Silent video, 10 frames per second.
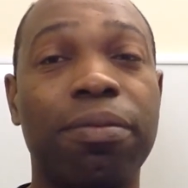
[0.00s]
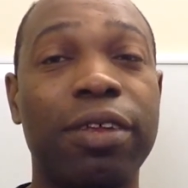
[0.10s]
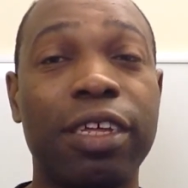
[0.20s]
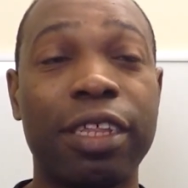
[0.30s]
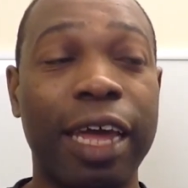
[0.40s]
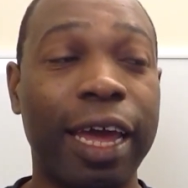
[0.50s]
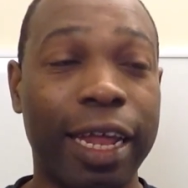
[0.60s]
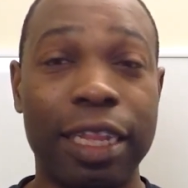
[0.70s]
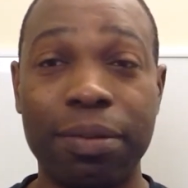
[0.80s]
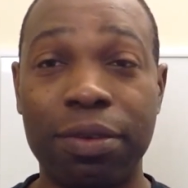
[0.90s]
please
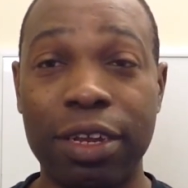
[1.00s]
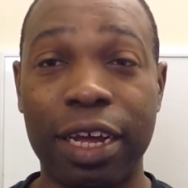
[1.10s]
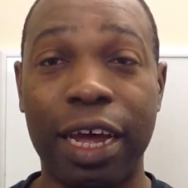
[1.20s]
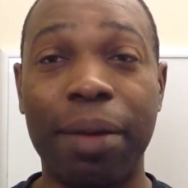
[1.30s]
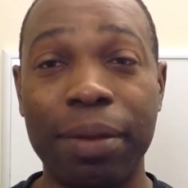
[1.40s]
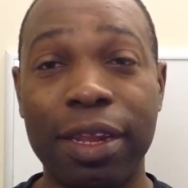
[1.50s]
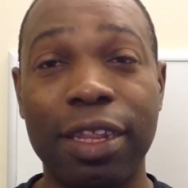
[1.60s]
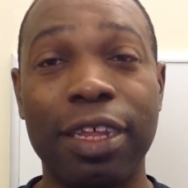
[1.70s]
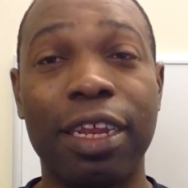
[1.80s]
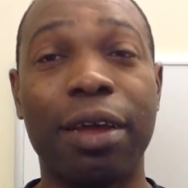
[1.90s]
add them to the
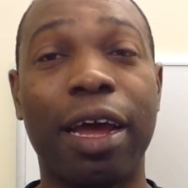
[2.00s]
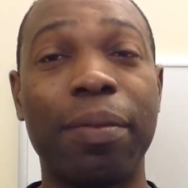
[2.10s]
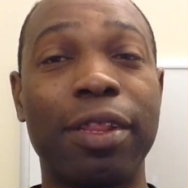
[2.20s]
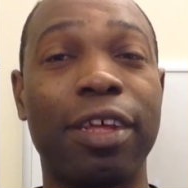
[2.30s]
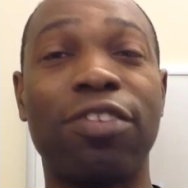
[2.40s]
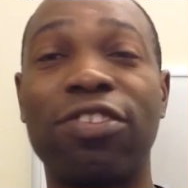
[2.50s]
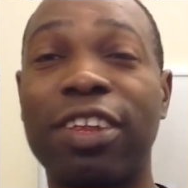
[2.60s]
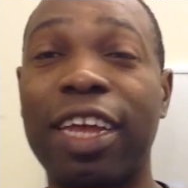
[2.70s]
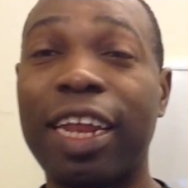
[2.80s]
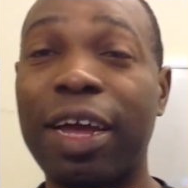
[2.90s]
comments in the comment section,
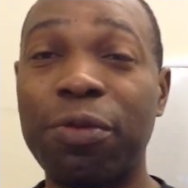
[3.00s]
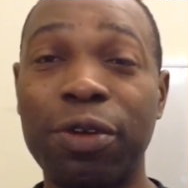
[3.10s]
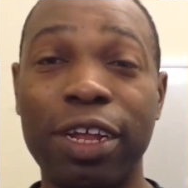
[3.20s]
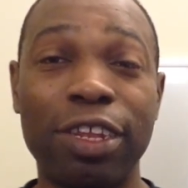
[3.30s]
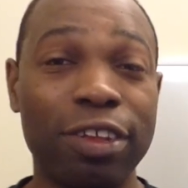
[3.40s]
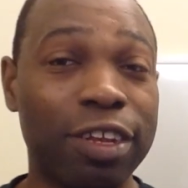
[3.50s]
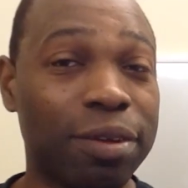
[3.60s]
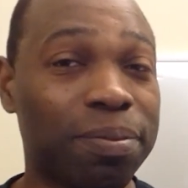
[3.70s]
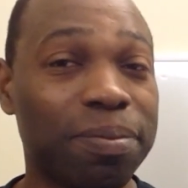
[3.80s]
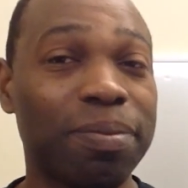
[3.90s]
and I will get to them
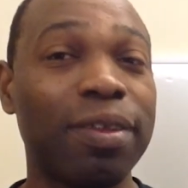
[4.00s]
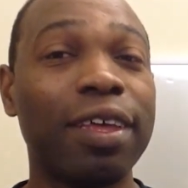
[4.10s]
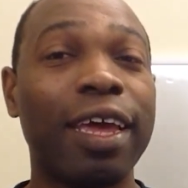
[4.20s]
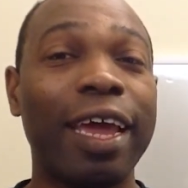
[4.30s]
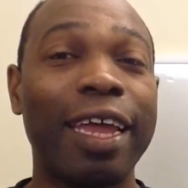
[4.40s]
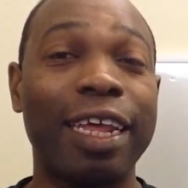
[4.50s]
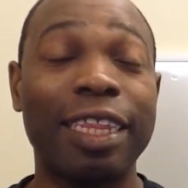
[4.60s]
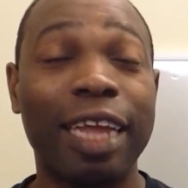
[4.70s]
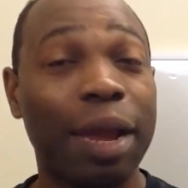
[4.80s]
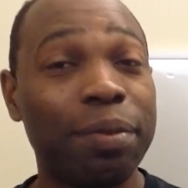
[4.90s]
in as
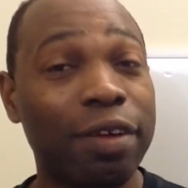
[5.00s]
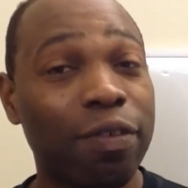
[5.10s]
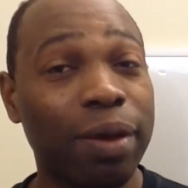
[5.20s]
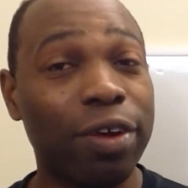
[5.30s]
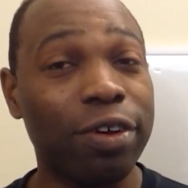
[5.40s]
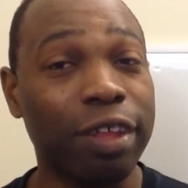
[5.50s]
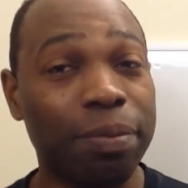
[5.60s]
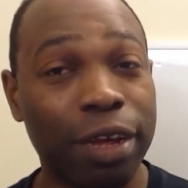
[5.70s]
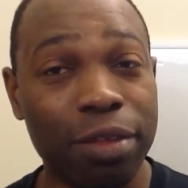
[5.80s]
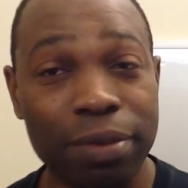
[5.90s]
timely of a manner as
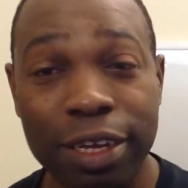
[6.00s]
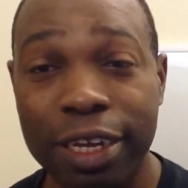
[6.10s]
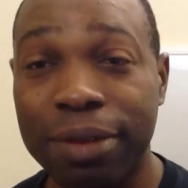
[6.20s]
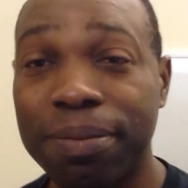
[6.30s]
I possibly can.